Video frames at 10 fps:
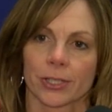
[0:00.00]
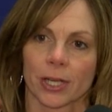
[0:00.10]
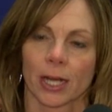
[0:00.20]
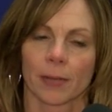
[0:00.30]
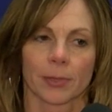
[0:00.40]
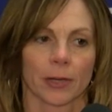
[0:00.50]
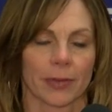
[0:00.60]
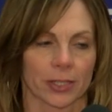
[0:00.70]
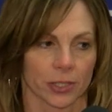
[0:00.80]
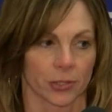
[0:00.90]
job of
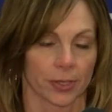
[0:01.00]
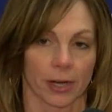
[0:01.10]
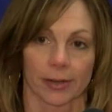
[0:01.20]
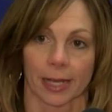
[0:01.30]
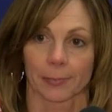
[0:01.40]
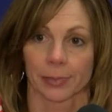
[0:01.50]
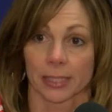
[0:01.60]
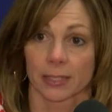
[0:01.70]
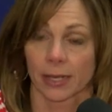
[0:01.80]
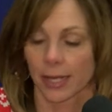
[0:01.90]
executing our game
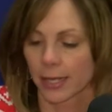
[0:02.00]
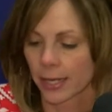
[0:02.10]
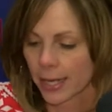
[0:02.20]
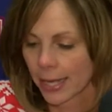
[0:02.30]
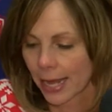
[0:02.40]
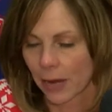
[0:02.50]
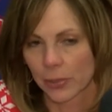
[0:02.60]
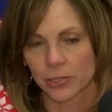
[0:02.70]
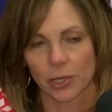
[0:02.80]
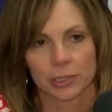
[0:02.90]
plan today, and
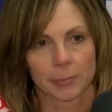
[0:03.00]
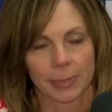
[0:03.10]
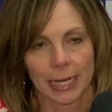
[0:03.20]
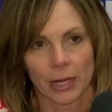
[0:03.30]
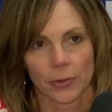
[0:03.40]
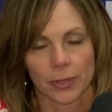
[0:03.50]
we talked about